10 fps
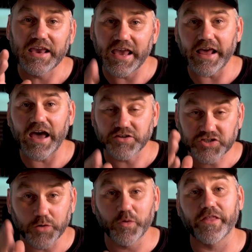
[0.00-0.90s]
Get out and
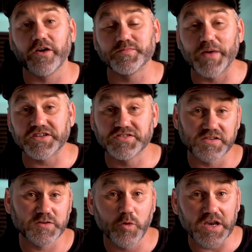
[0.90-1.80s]
shoot one of those matches
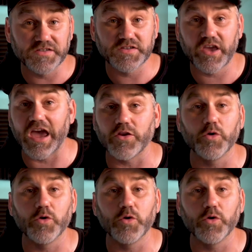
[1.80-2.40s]
as quick as you can.